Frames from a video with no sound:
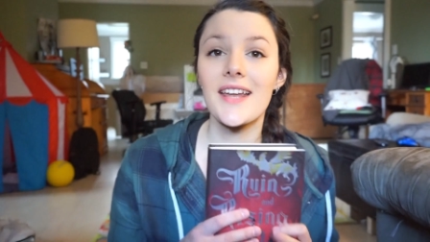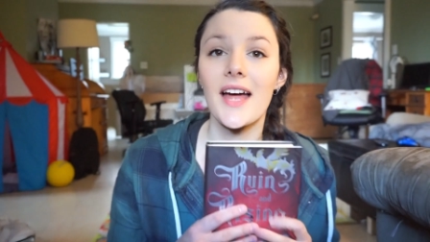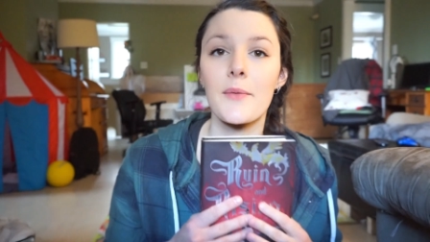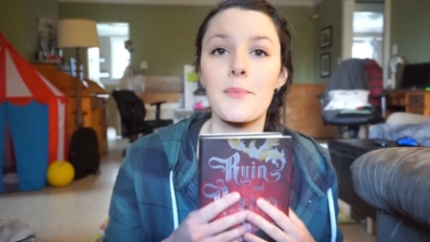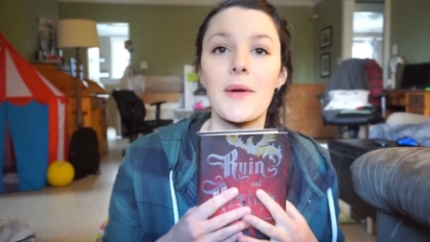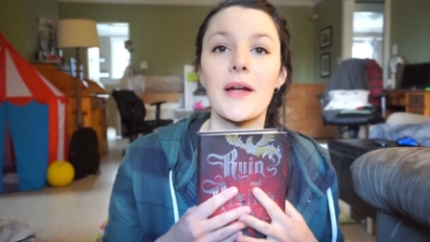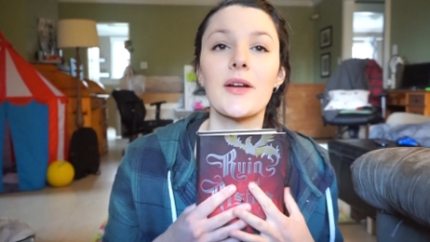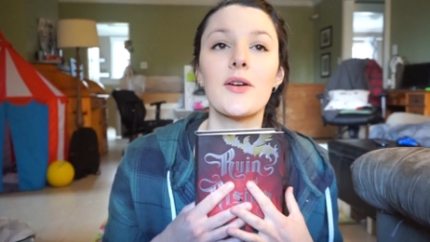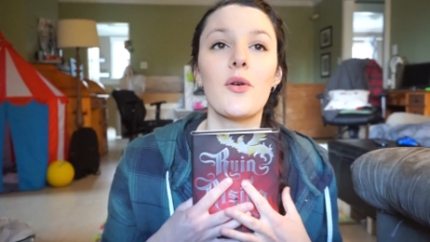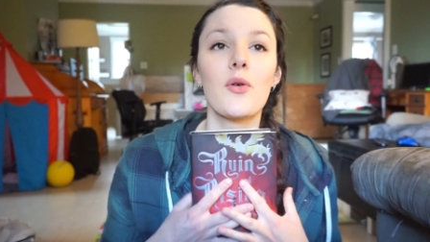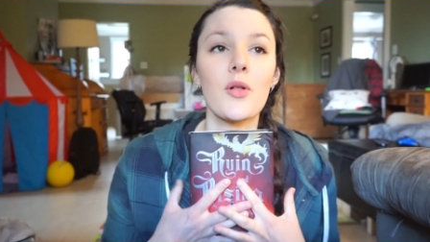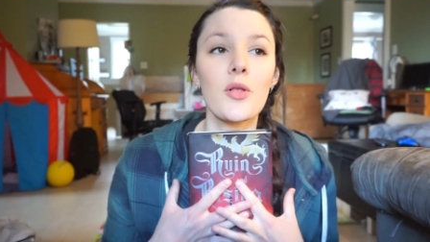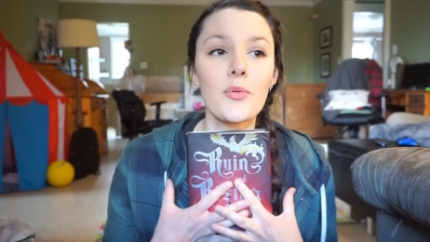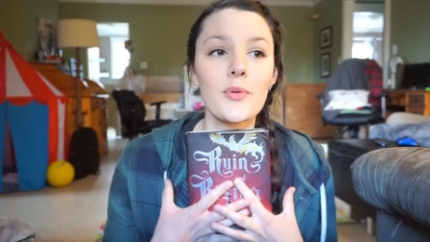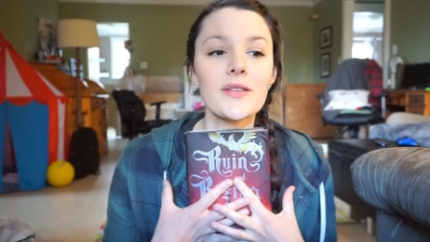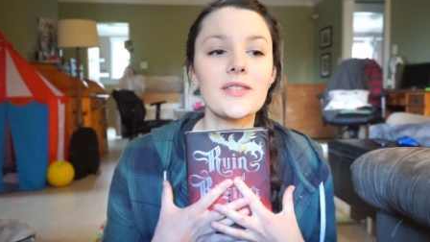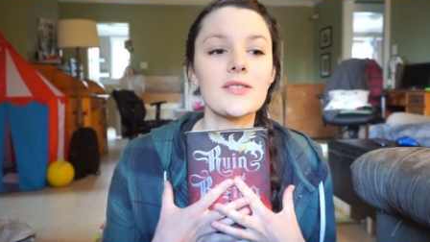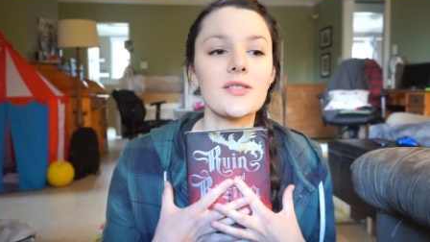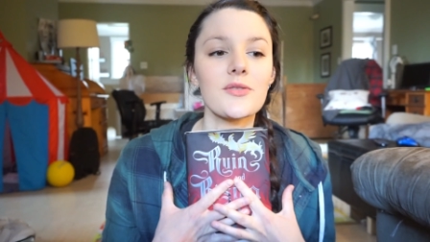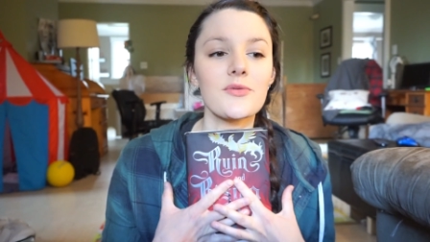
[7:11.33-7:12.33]
Uh, my goal
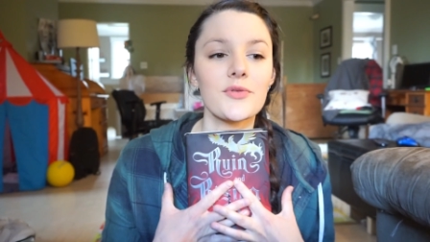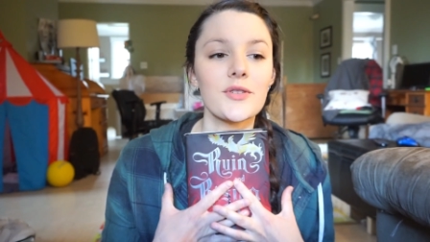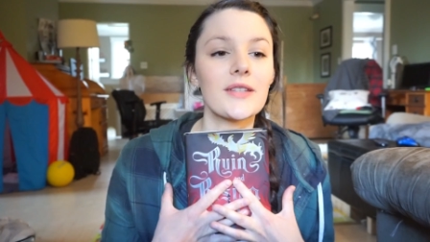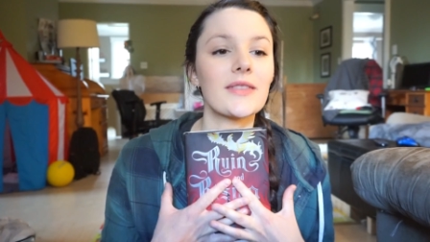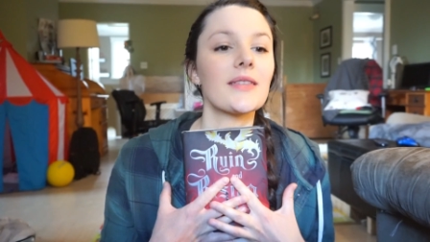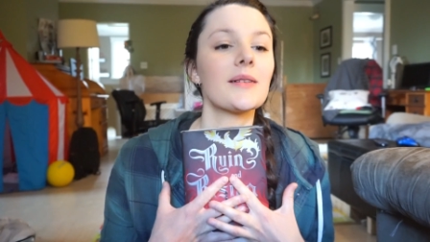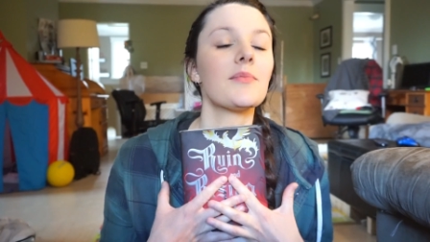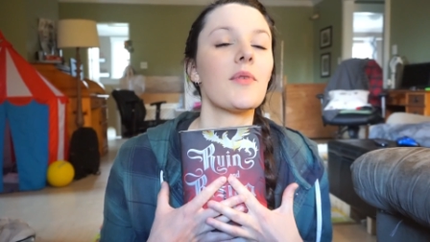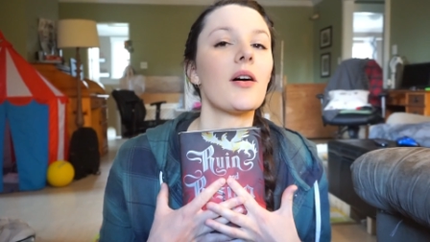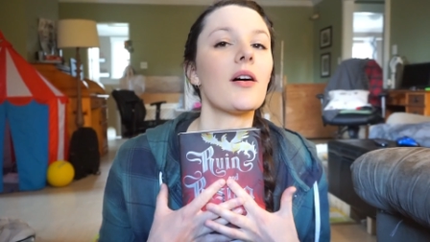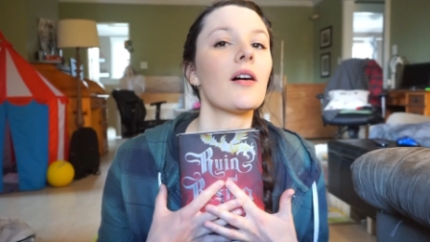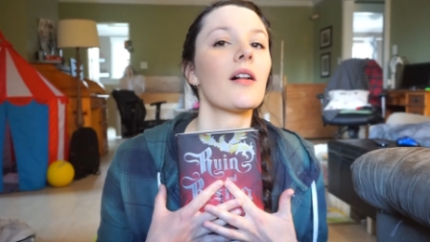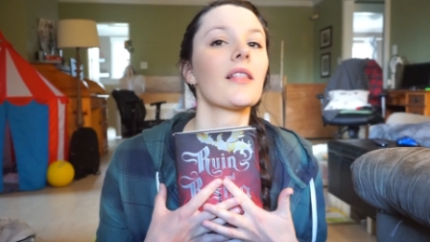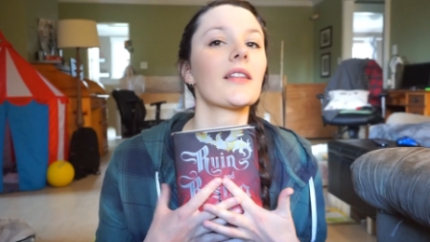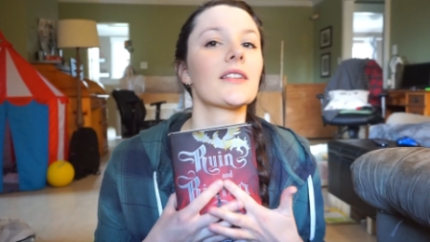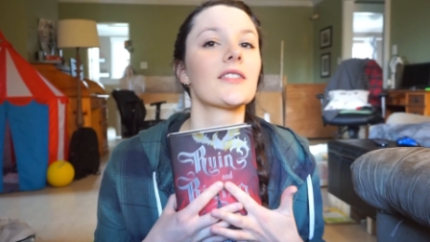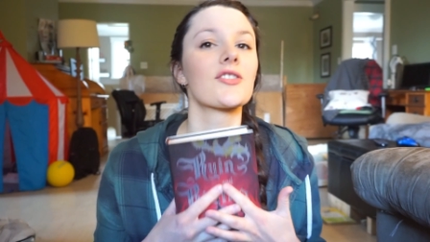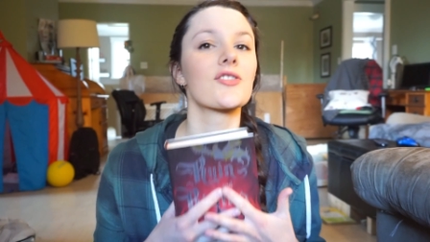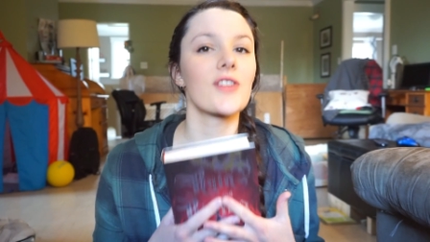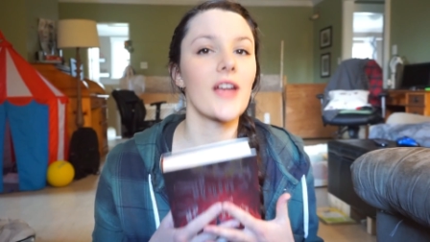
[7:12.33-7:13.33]
was to read them all
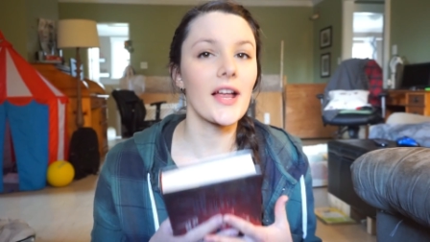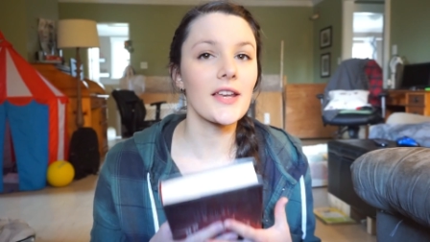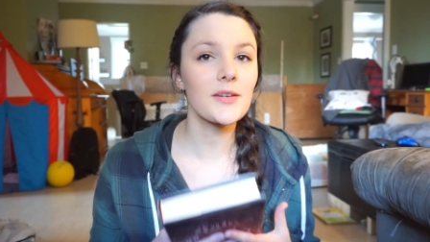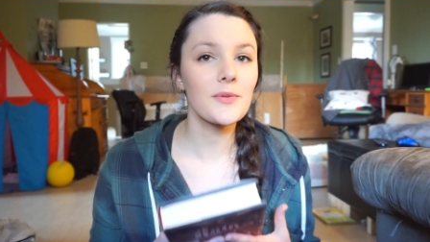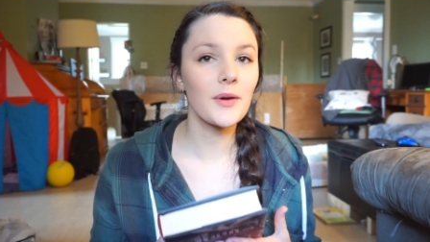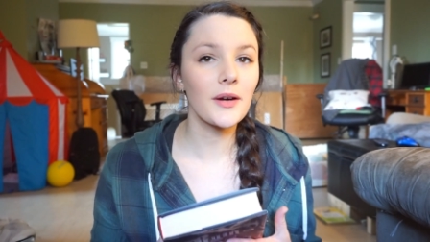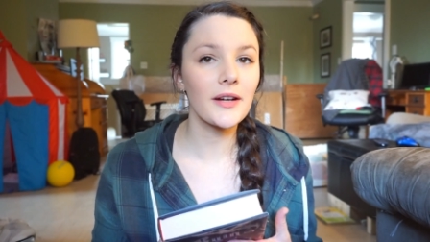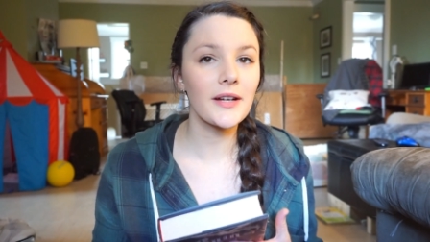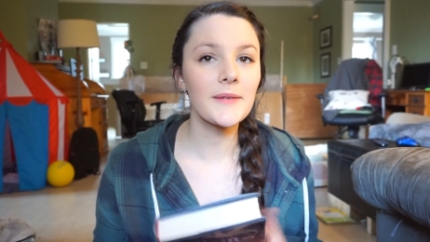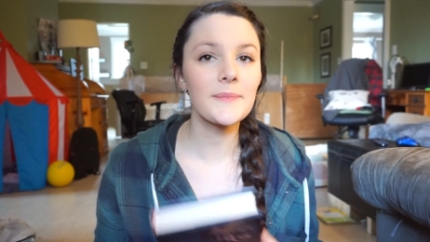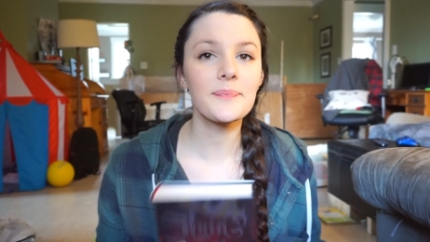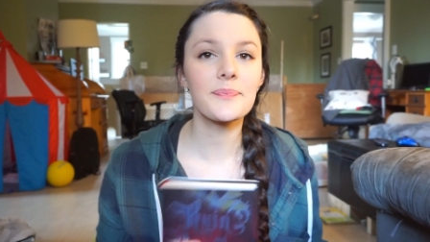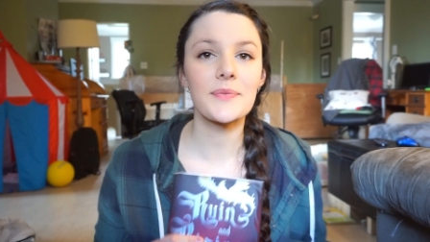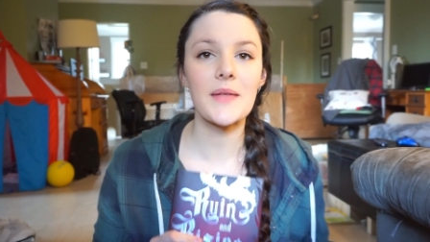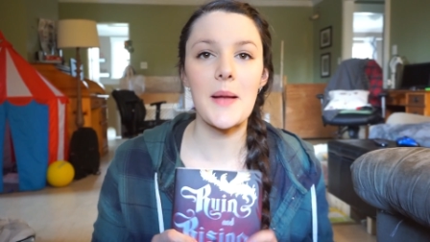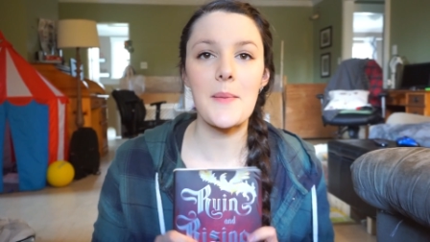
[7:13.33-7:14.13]
in January,